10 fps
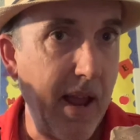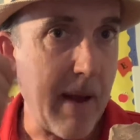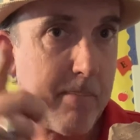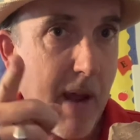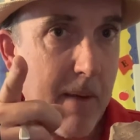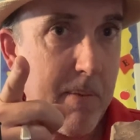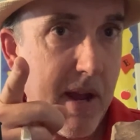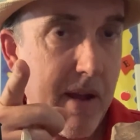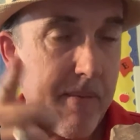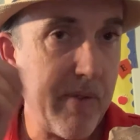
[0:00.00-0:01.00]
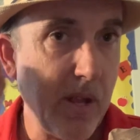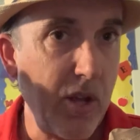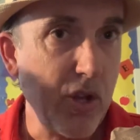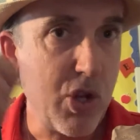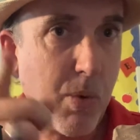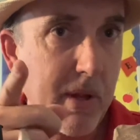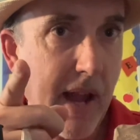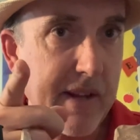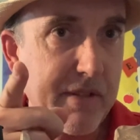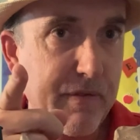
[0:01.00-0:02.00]
And maybe you would
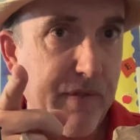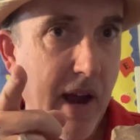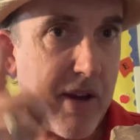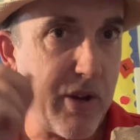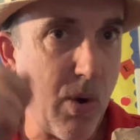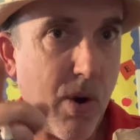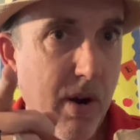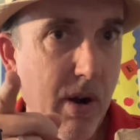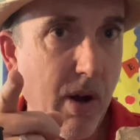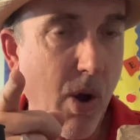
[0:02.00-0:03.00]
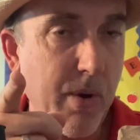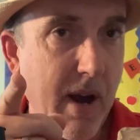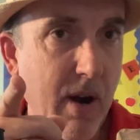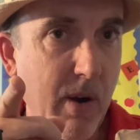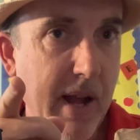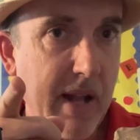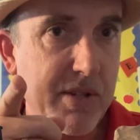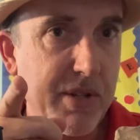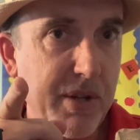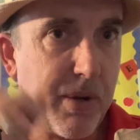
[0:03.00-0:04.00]
like to find your own
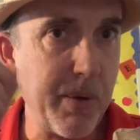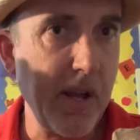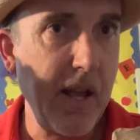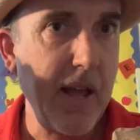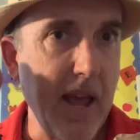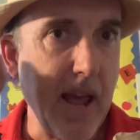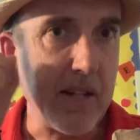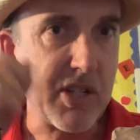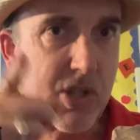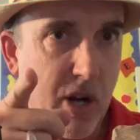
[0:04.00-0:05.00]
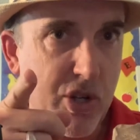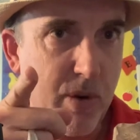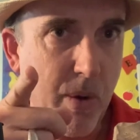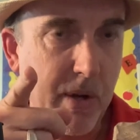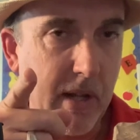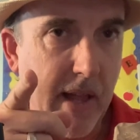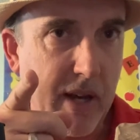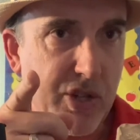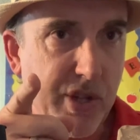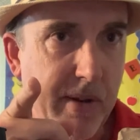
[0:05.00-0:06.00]
arrowheads too and start your own
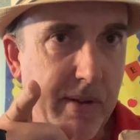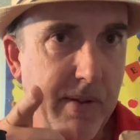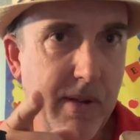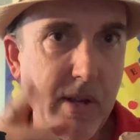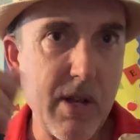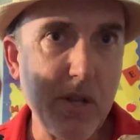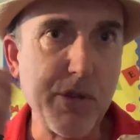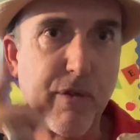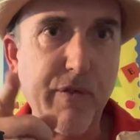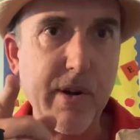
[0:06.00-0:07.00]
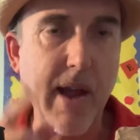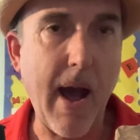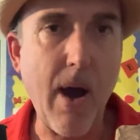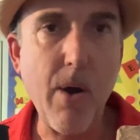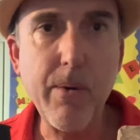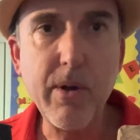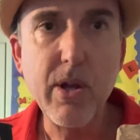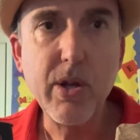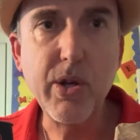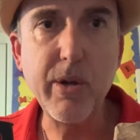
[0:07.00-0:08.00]
collection. So for now,
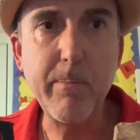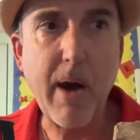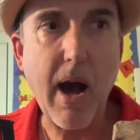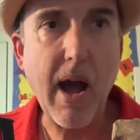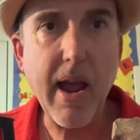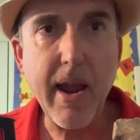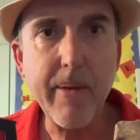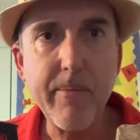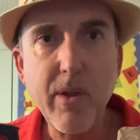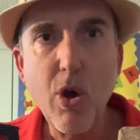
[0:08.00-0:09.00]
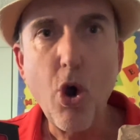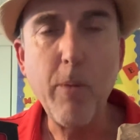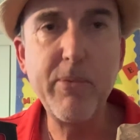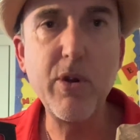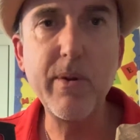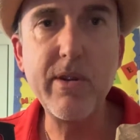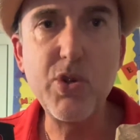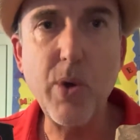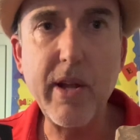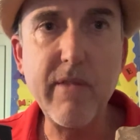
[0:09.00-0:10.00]
goodbye. Hope you
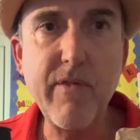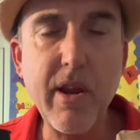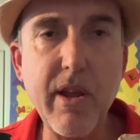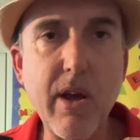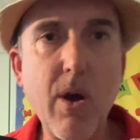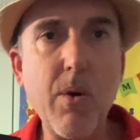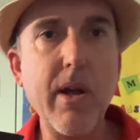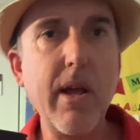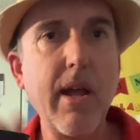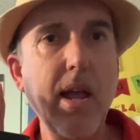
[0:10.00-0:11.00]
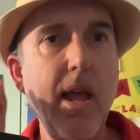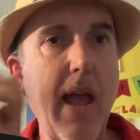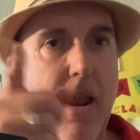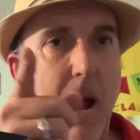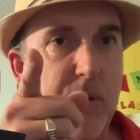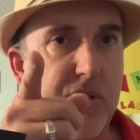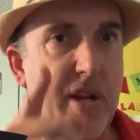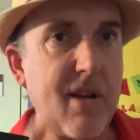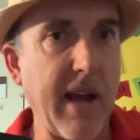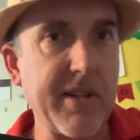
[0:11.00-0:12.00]
enjoyed the video and I will see
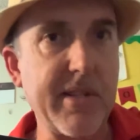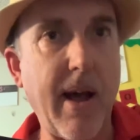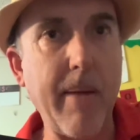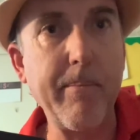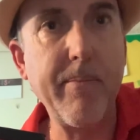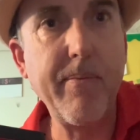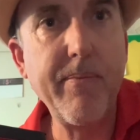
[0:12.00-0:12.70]
you next time.